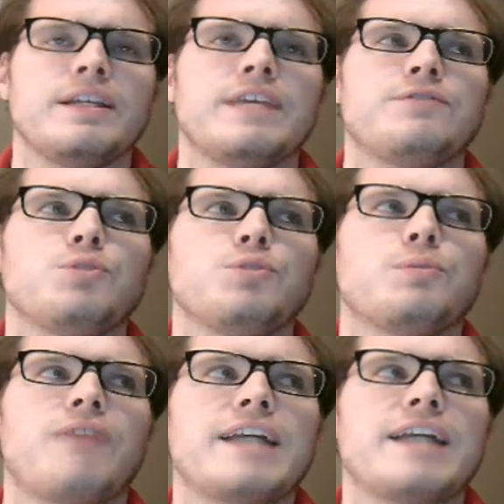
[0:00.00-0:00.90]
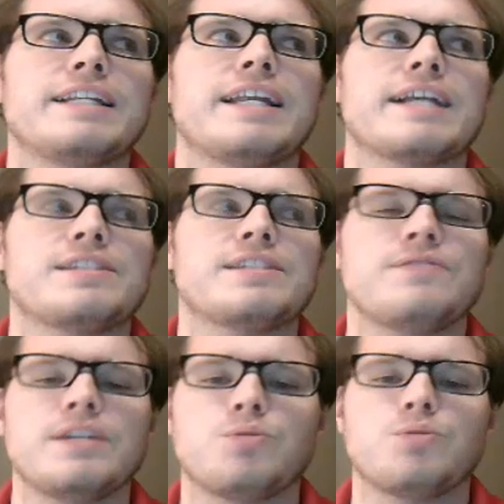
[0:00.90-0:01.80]
you're providing an
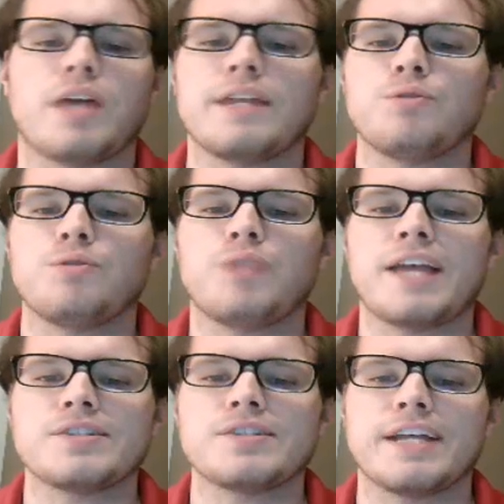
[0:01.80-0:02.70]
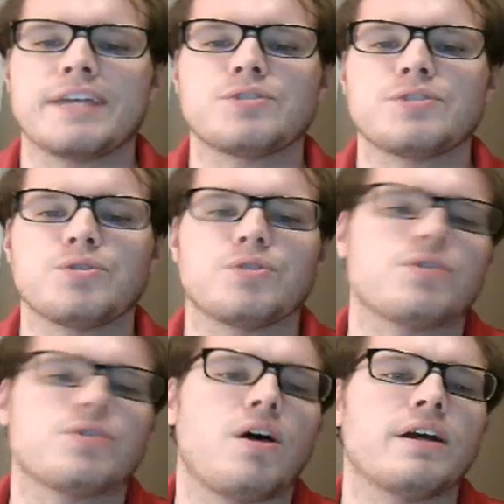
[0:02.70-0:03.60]
activity where not everyone has to answer or
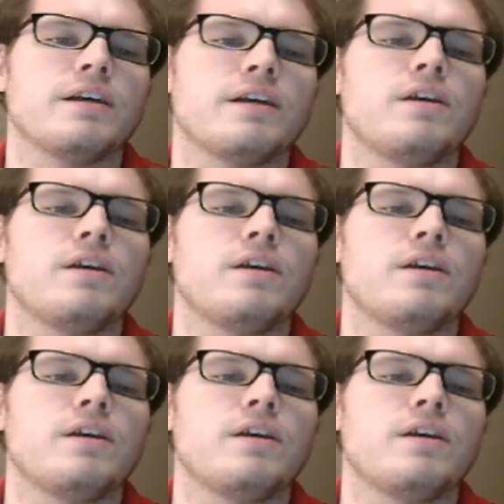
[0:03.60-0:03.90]
talk,